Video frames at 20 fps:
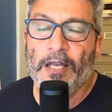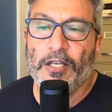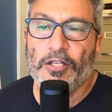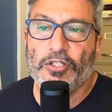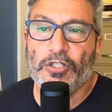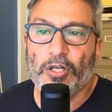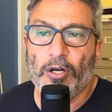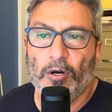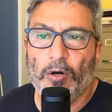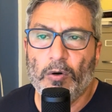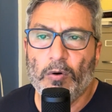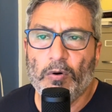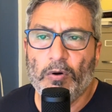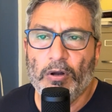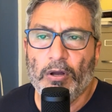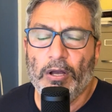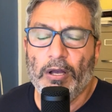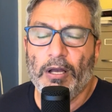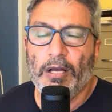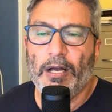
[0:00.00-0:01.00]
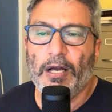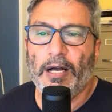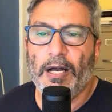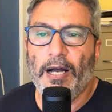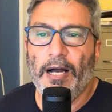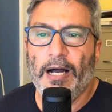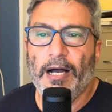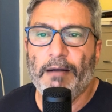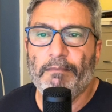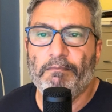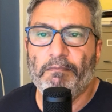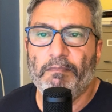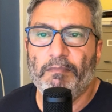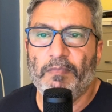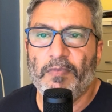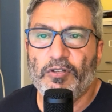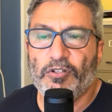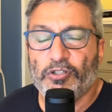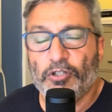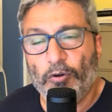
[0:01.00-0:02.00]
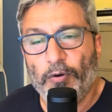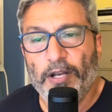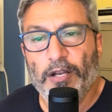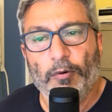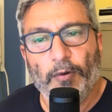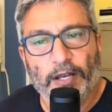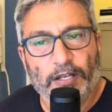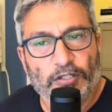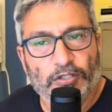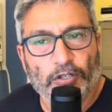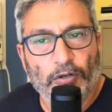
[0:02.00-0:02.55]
So anyway,